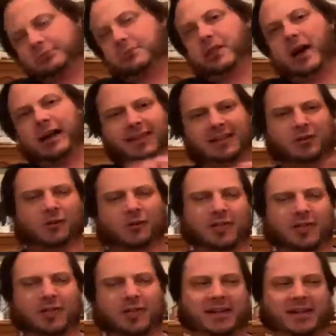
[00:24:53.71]
I think all
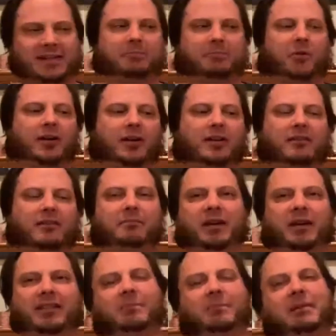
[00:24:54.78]
that's important, but
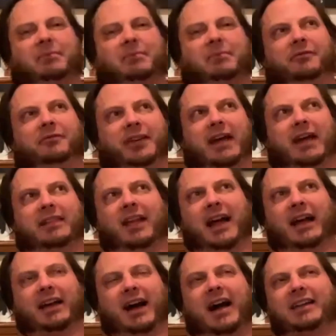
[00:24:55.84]
I think people forget that,
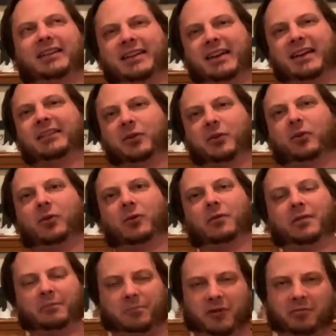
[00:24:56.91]
like, underneath it
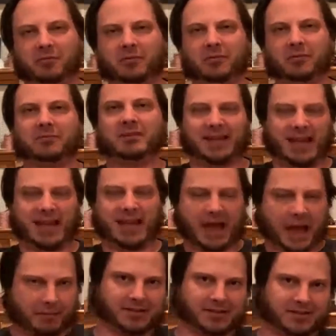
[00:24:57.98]
all, the problem is
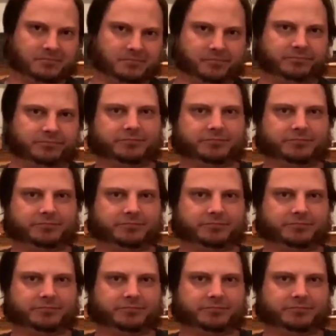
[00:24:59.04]
capitalism.